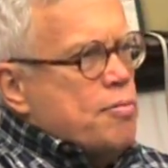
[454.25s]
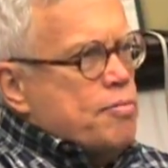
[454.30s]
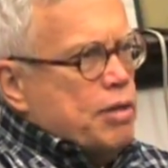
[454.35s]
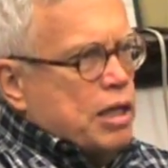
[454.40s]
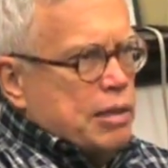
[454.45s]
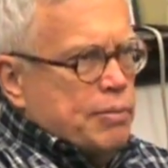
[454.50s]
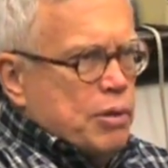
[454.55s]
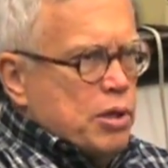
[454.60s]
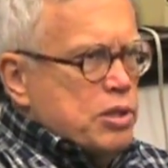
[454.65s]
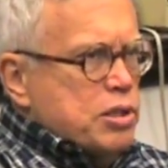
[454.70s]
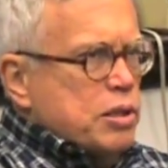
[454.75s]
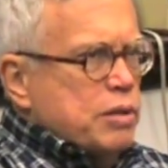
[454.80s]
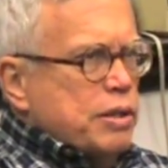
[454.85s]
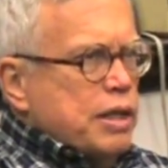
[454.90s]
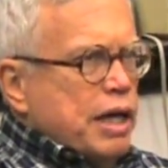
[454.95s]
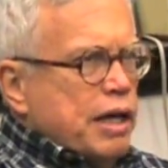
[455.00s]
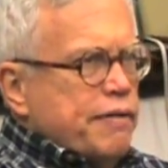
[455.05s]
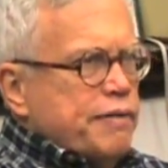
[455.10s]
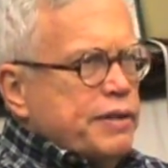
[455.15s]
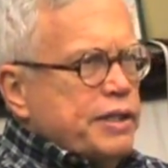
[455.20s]
But I'm also
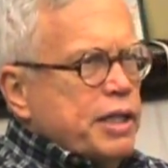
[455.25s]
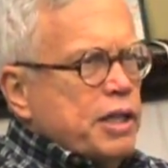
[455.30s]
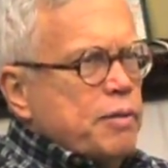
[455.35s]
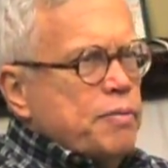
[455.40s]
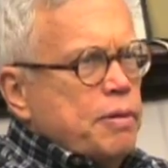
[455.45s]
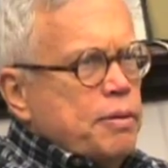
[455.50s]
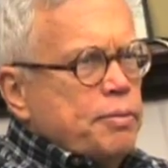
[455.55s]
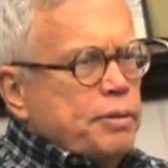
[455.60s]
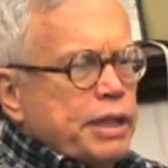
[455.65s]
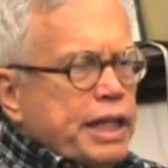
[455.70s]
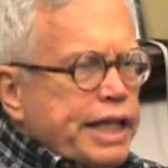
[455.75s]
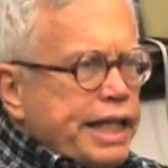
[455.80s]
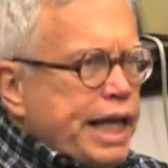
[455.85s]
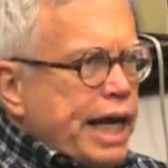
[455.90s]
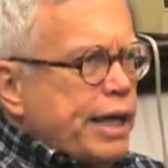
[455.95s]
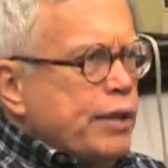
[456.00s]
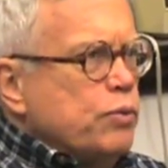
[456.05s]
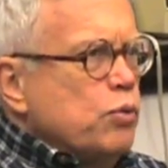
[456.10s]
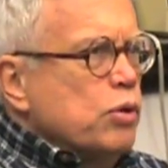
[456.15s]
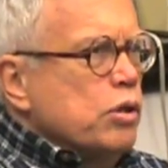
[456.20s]
confident that people like
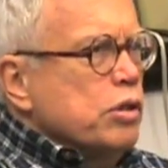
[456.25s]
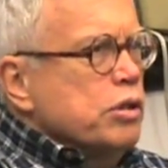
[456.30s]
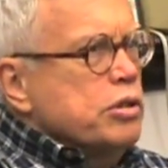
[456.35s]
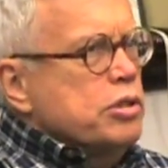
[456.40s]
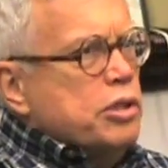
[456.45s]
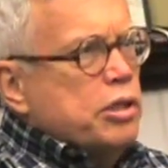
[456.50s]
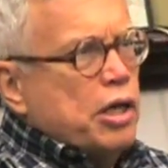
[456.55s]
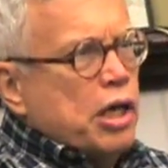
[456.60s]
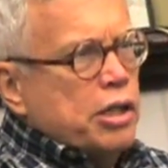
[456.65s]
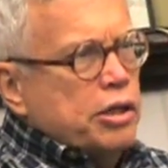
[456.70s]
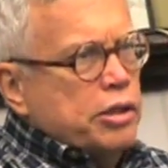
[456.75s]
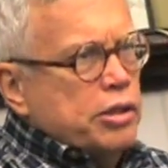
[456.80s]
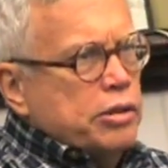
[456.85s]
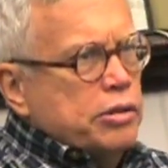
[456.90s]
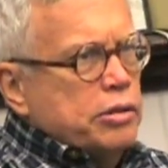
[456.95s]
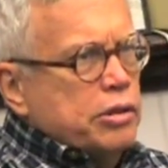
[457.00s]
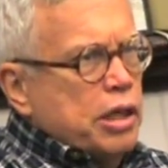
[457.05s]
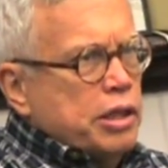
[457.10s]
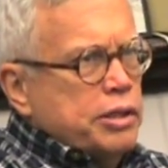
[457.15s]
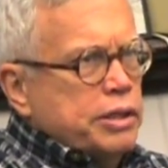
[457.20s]
Edwards and
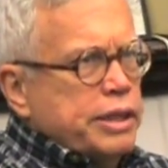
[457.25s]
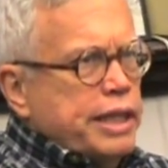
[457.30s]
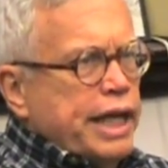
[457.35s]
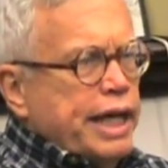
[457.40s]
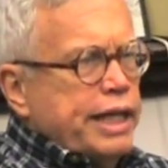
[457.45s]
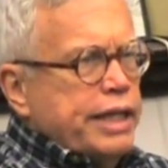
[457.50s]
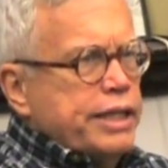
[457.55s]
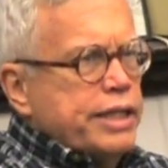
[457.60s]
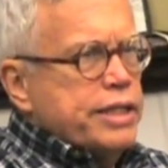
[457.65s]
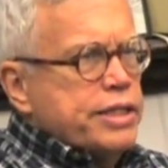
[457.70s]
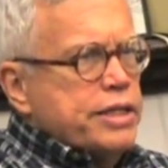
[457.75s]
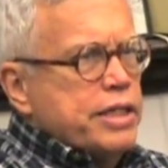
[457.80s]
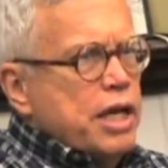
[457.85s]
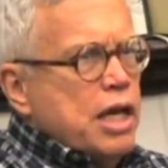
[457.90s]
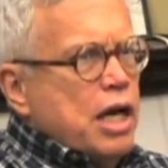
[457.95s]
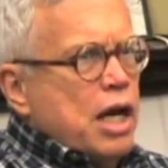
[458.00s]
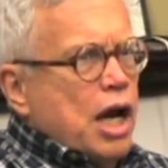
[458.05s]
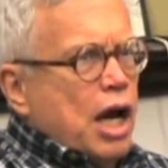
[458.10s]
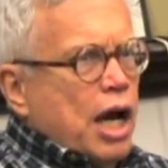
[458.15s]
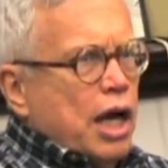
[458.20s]
other candidates
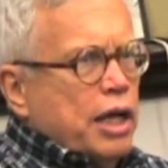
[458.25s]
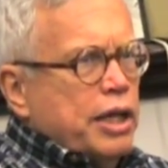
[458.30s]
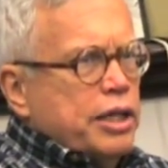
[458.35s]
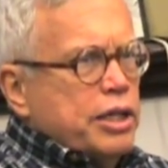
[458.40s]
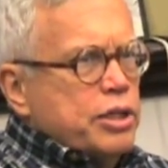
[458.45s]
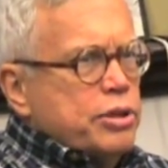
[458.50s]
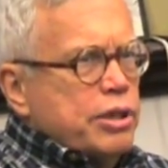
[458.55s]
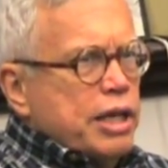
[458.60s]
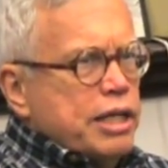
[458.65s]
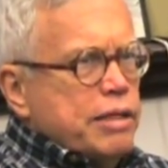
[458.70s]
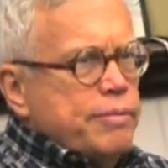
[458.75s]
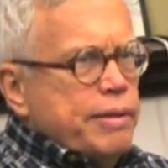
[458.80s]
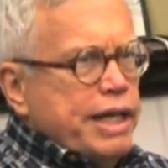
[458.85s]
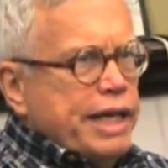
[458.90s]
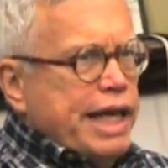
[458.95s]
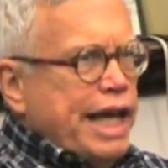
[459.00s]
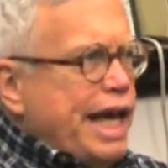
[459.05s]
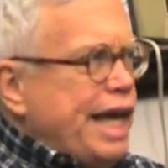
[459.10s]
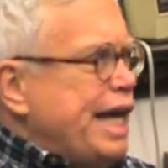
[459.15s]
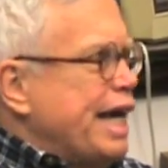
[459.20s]
are going to try to
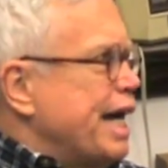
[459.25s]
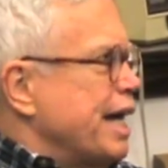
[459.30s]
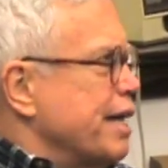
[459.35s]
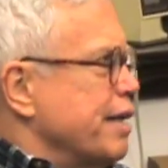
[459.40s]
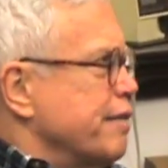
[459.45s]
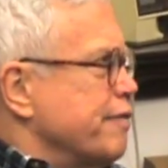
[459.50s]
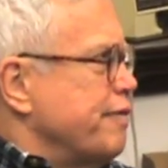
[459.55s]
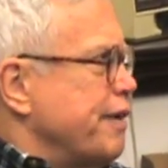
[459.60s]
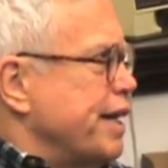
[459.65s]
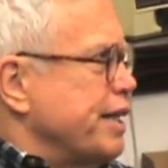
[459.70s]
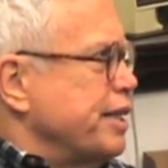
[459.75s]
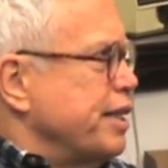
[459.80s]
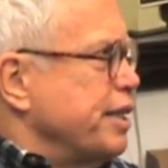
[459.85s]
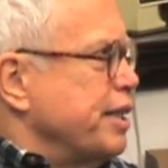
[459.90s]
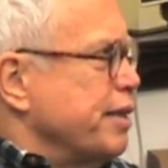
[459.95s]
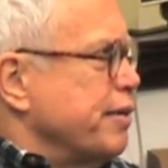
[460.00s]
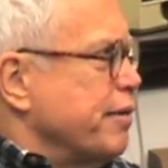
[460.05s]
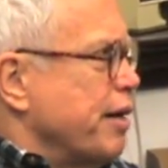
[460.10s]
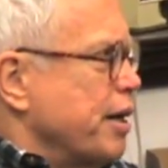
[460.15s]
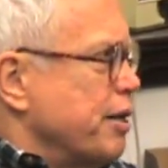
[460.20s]
make hay out of the fact that
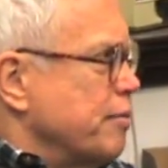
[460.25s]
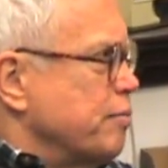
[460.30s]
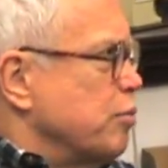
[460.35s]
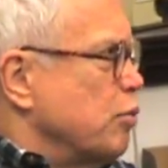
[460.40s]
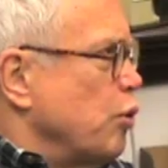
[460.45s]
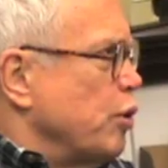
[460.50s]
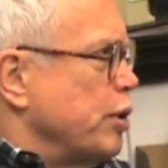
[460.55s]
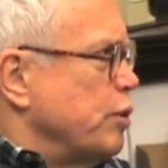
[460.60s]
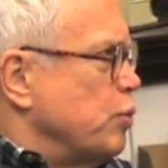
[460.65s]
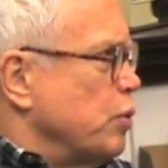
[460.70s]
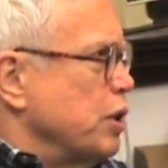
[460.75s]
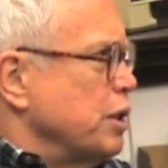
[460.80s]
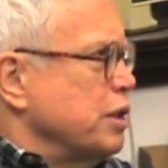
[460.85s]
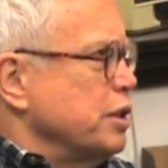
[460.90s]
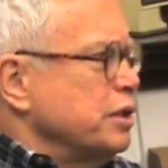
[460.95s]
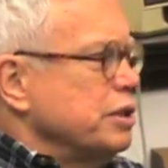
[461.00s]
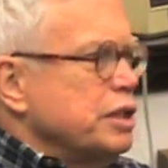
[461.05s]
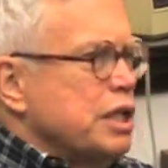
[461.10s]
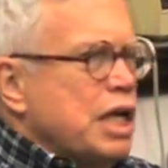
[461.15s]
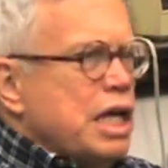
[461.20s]
they're unemployed
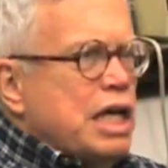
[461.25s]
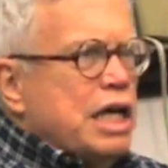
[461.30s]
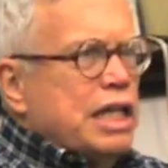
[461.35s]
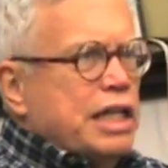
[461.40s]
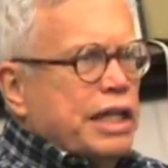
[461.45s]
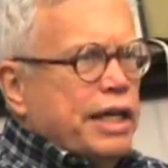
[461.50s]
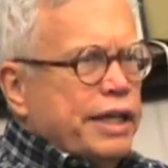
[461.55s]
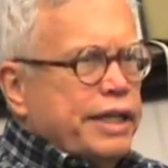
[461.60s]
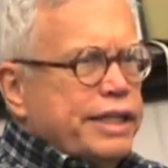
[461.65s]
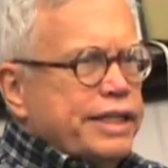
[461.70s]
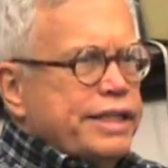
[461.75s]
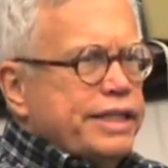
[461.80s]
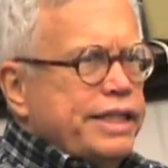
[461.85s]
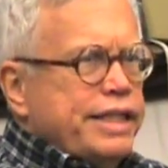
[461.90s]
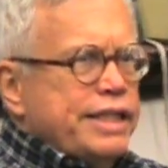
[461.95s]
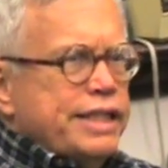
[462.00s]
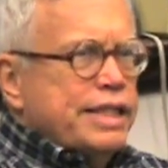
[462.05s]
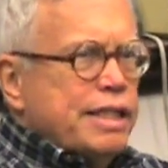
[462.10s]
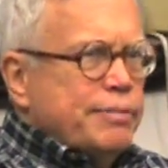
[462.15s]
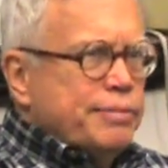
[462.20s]
workers. They're going to
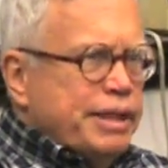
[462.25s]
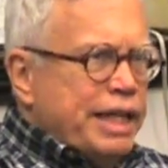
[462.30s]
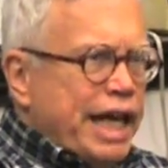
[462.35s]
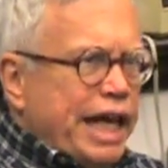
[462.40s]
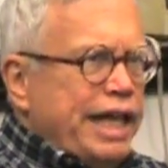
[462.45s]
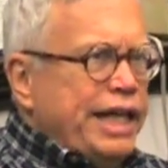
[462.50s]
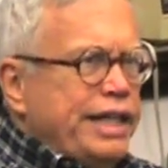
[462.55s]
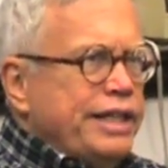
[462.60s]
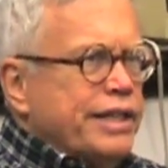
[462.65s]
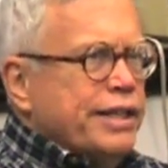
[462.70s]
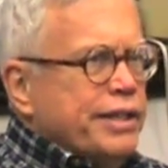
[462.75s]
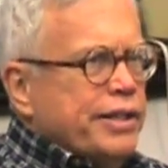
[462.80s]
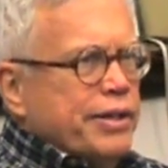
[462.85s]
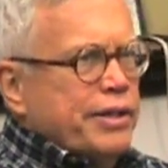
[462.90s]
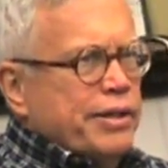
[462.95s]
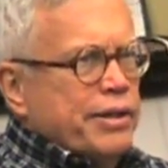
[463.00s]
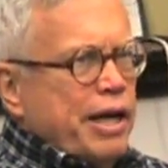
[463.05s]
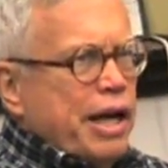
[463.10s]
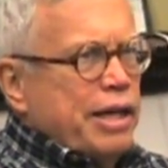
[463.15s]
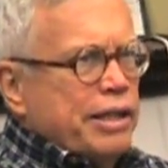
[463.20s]
see some gain to
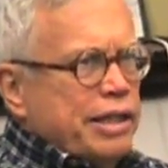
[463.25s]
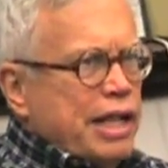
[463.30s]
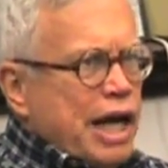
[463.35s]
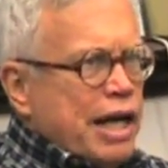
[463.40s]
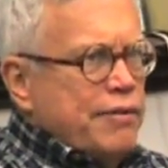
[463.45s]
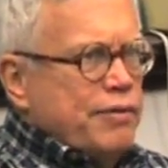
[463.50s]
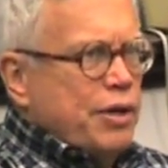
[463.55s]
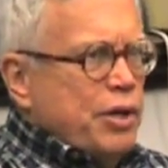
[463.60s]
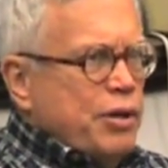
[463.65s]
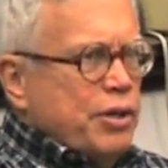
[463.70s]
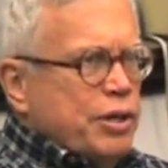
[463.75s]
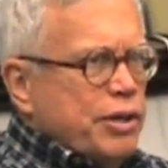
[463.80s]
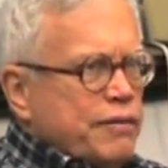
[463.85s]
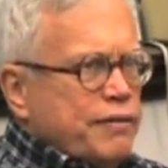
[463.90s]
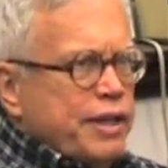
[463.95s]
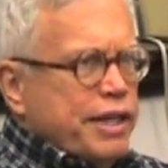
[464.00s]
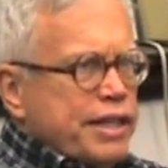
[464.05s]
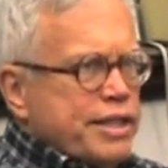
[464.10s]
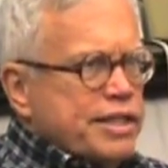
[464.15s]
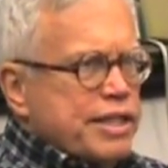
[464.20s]
their livelihood
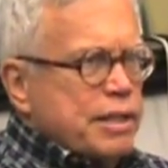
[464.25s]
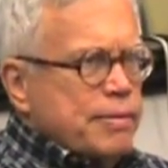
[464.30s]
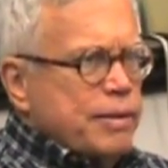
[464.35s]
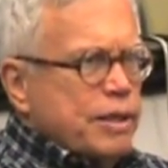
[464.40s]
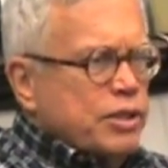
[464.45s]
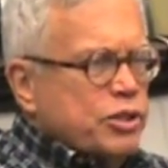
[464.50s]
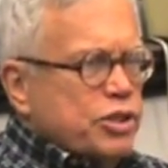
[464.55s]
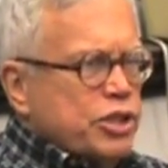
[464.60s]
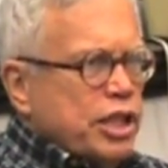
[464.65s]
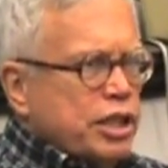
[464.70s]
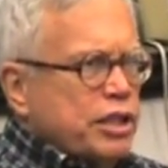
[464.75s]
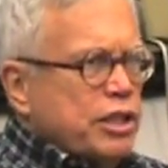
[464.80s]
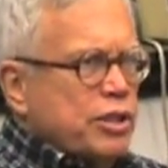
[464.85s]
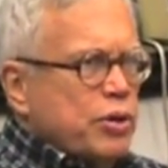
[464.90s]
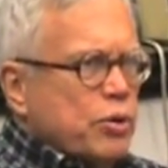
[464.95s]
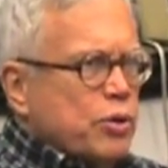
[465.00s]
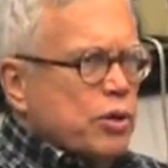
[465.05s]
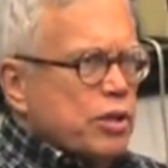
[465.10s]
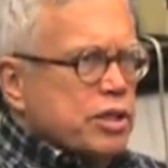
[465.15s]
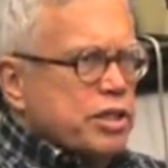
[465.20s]
if they can somehow shut the
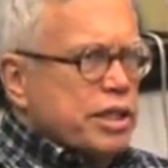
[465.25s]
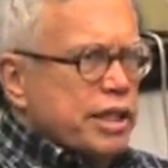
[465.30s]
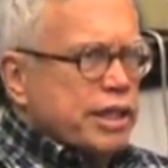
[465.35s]
doors.